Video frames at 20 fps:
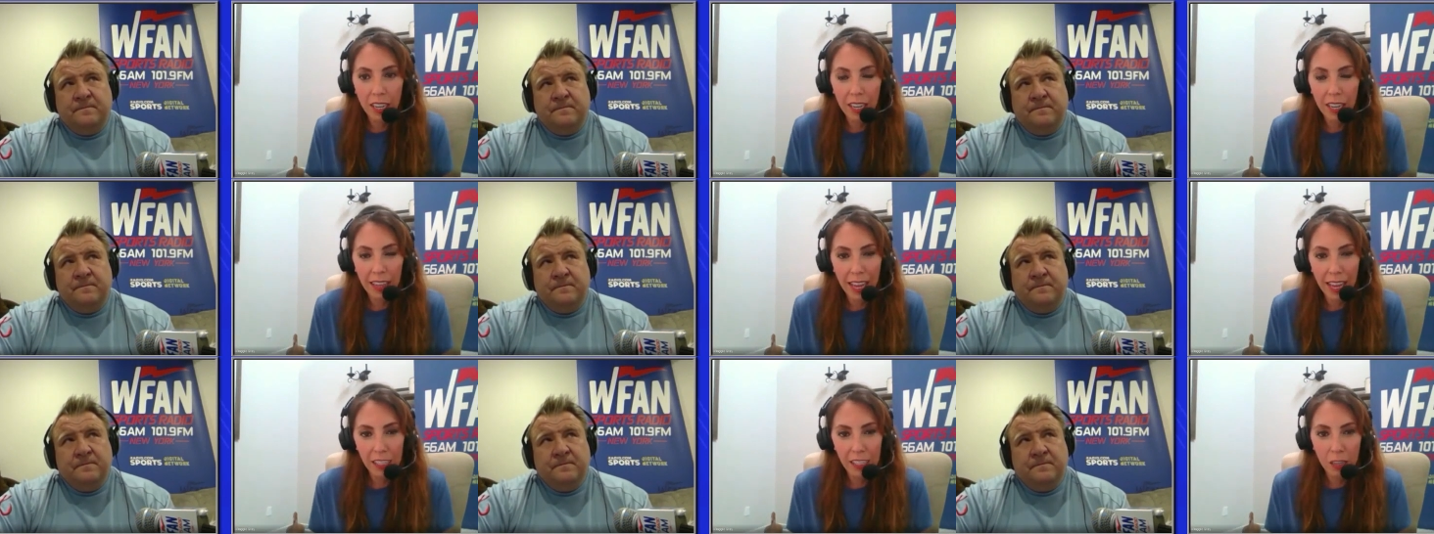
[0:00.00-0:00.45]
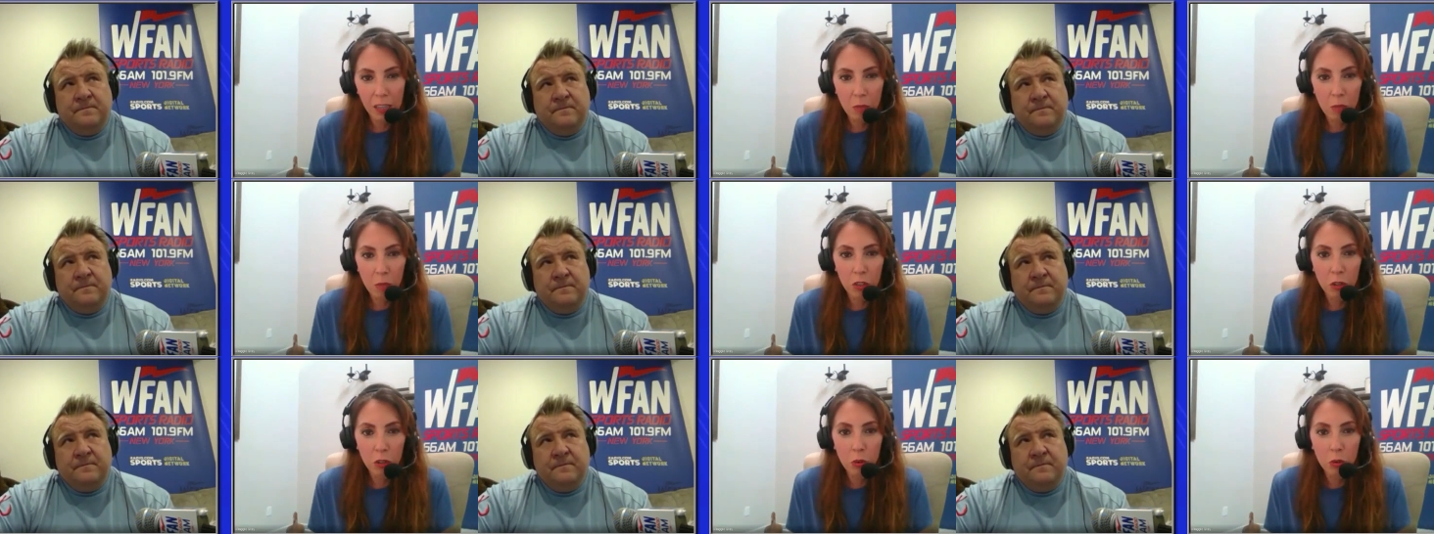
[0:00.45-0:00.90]
Speaker 1: that someone
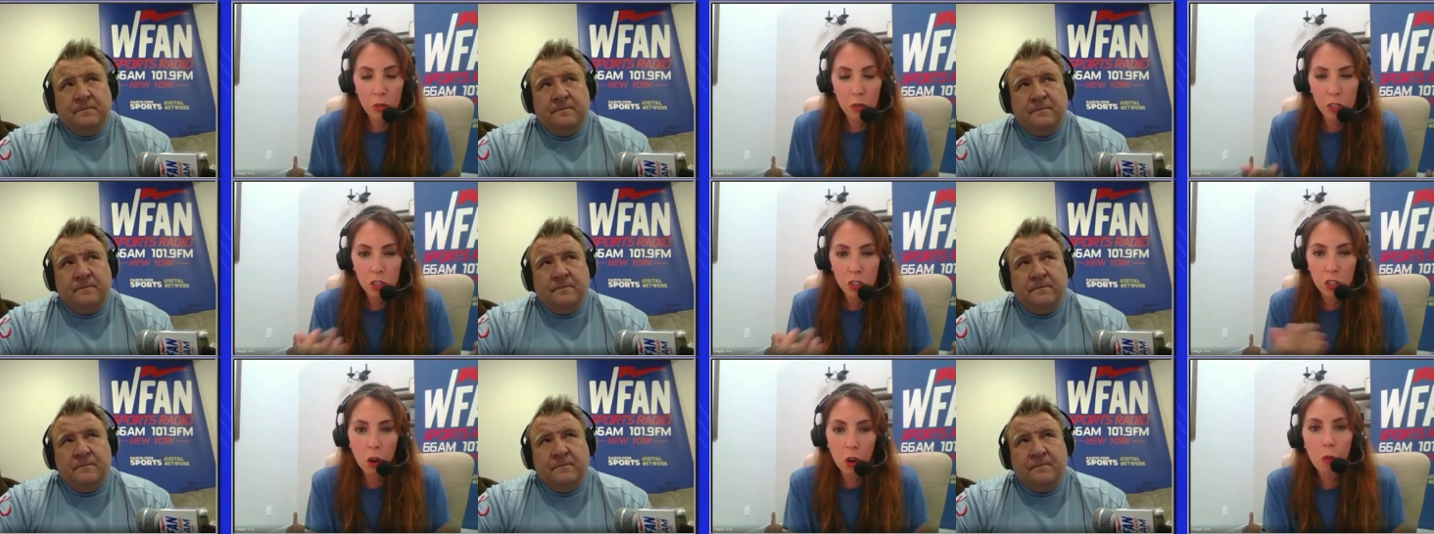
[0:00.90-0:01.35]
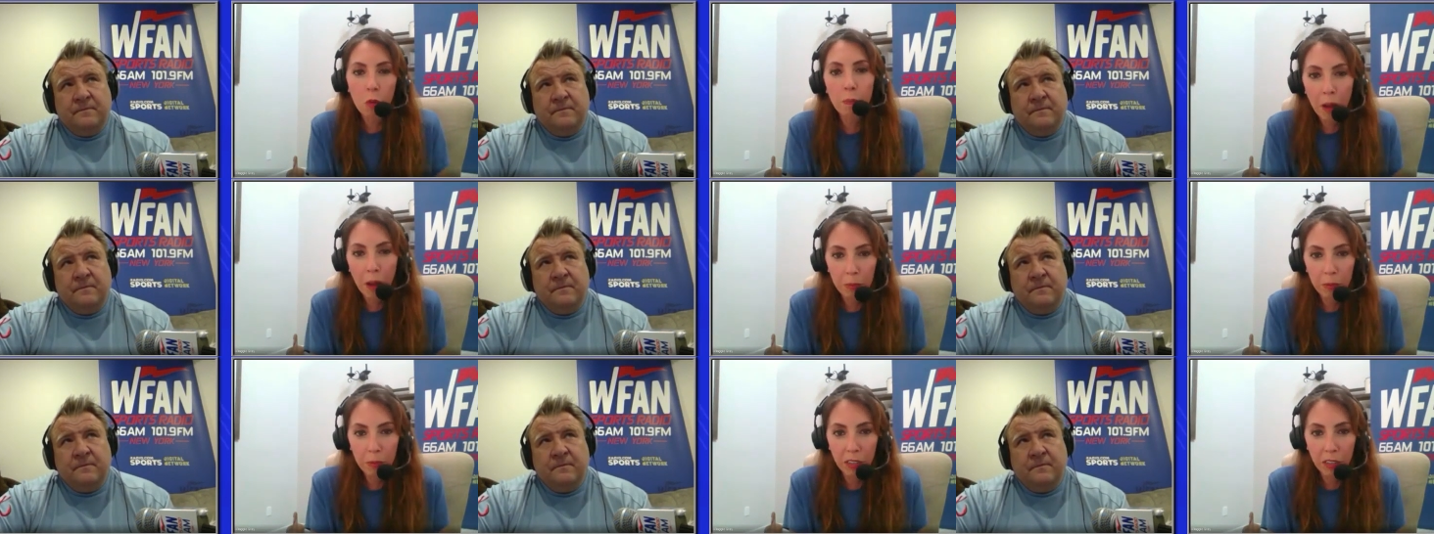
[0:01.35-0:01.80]
who was so
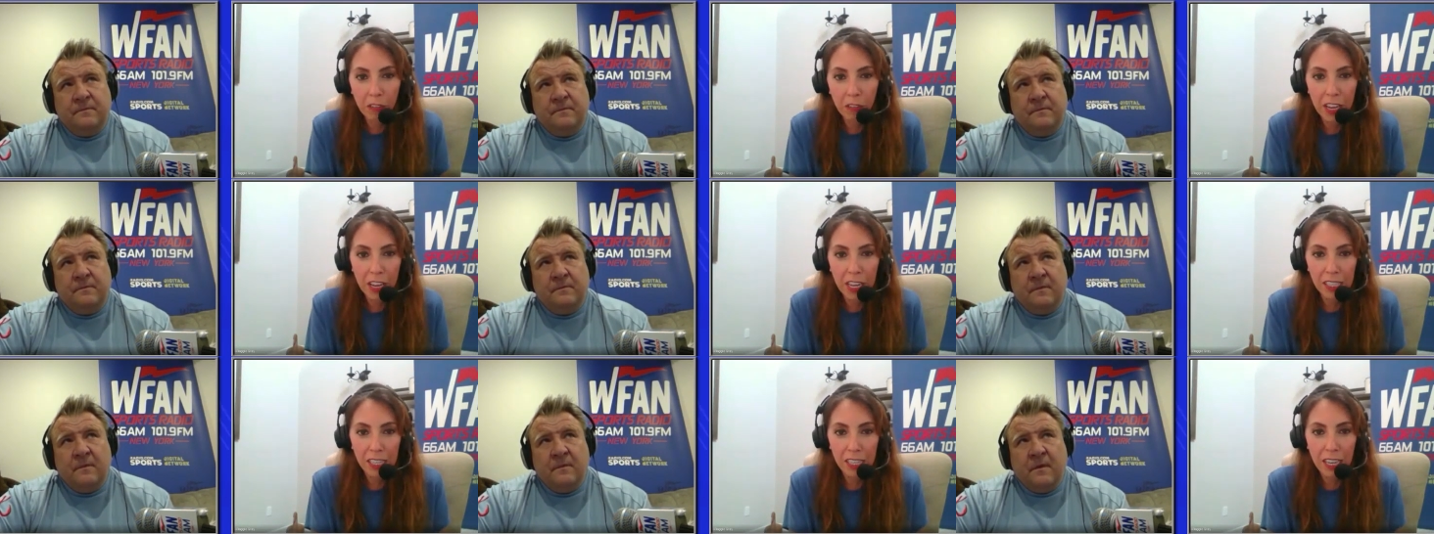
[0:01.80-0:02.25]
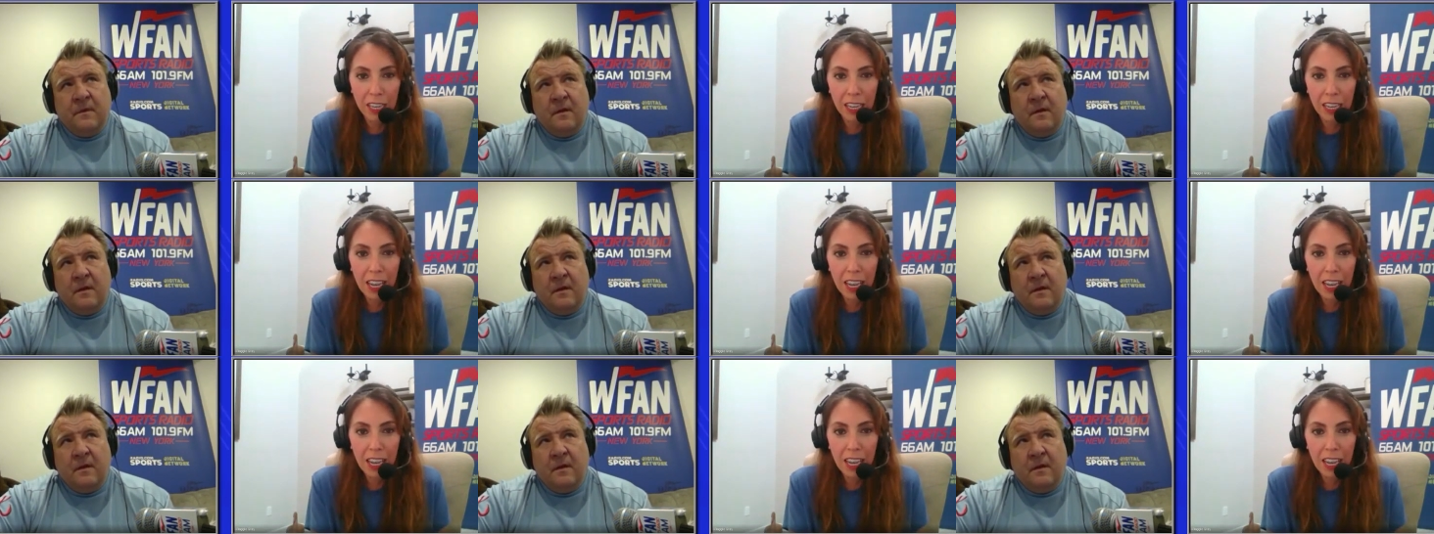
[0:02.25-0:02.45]
public facing